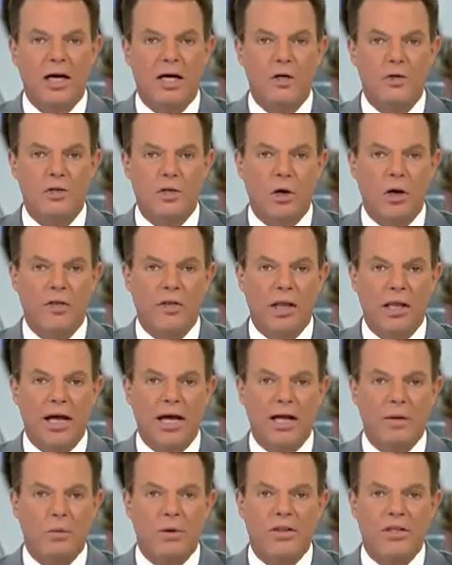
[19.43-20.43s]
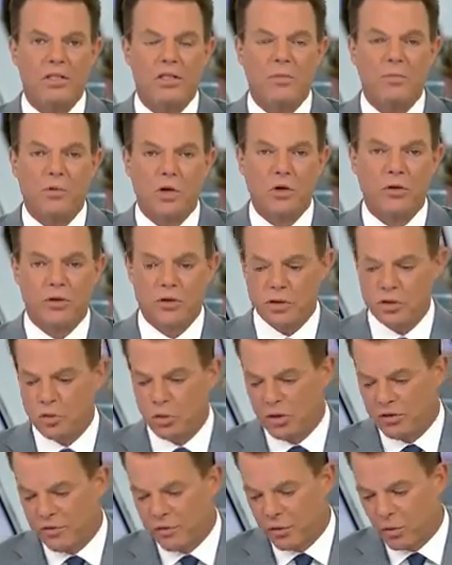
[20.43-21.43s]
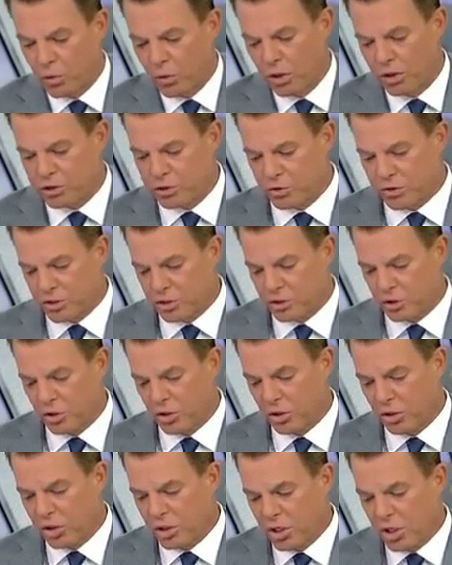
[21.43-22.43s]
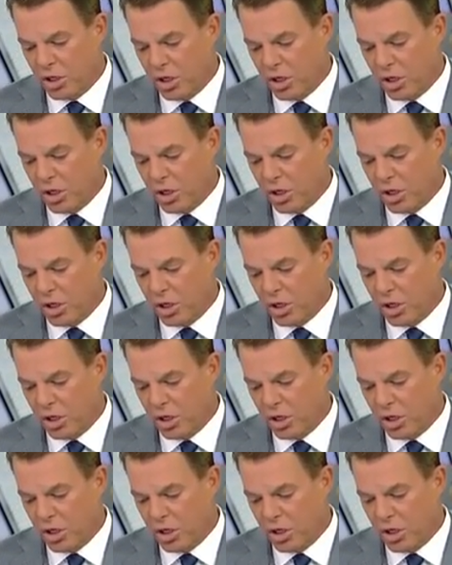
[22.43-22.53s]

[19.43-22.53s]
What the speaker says: who's on the line with us and broke the story for the Wall Street Journal,